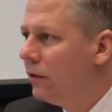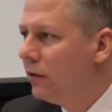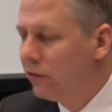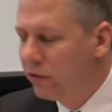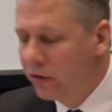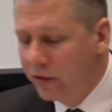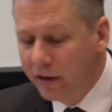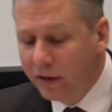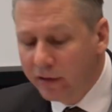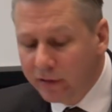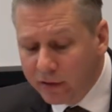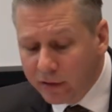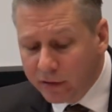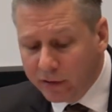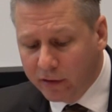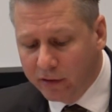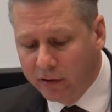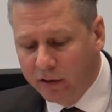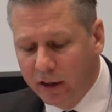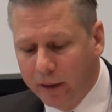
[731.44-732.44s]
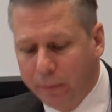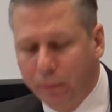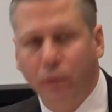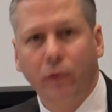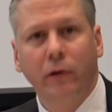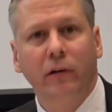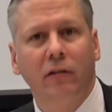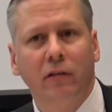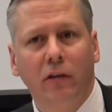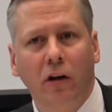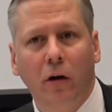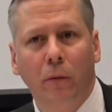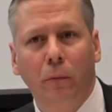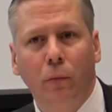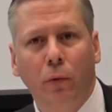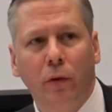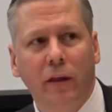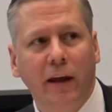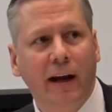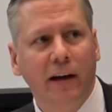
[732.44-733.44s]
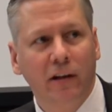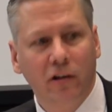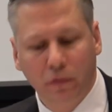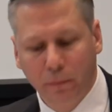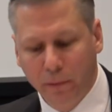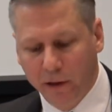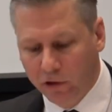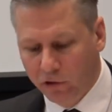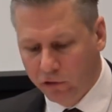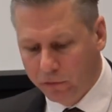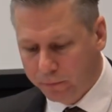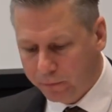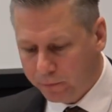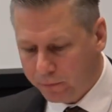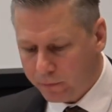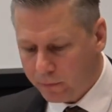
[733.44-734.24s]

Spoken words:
So this is the slippery slope with hate speech.